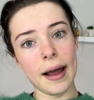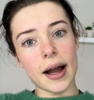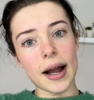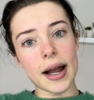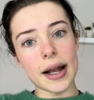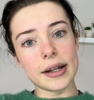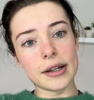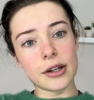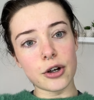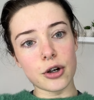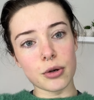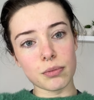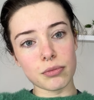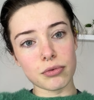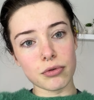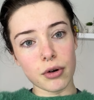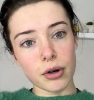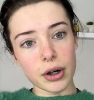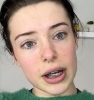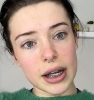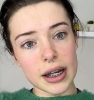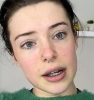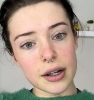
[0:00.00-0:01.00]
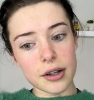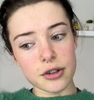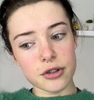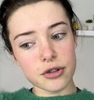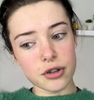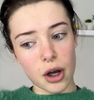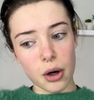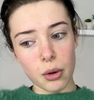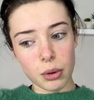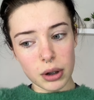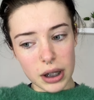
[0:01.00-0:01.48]
that I ended up running
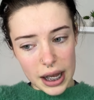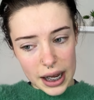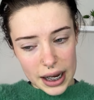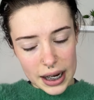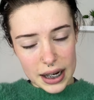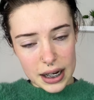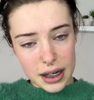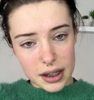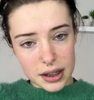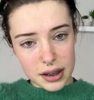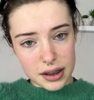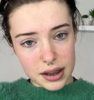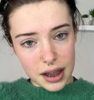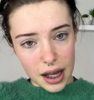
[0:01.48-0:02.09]
so late